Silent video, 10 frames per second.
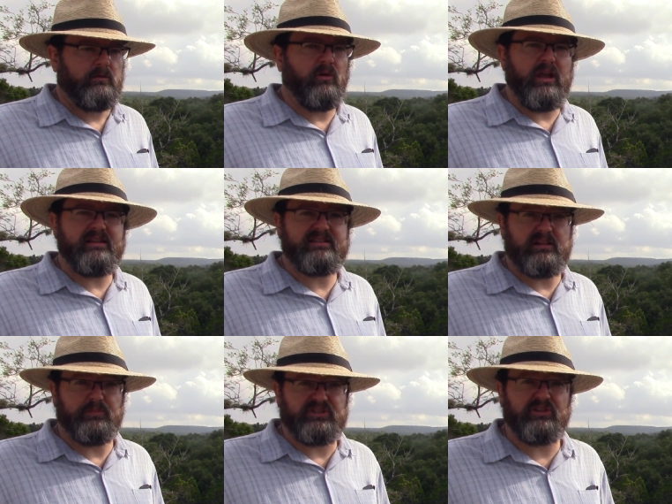Okay, is
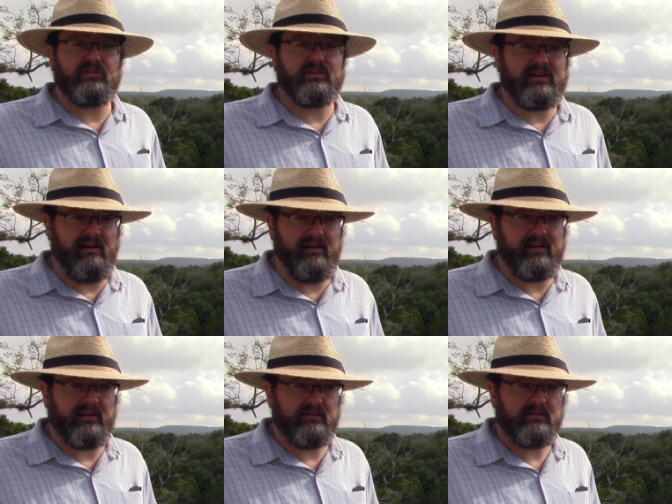it a particular
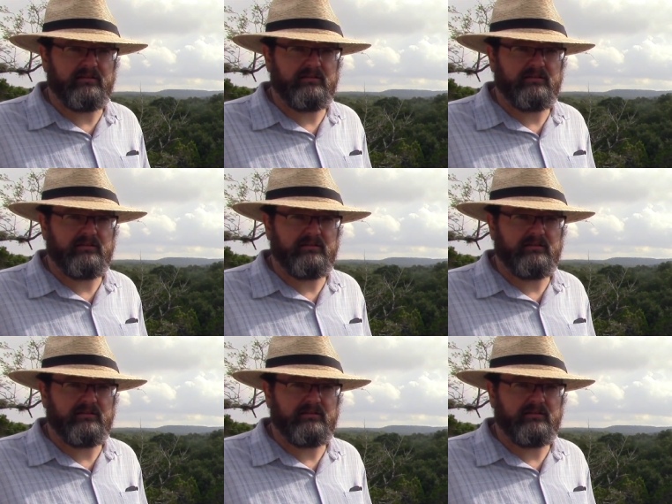kind?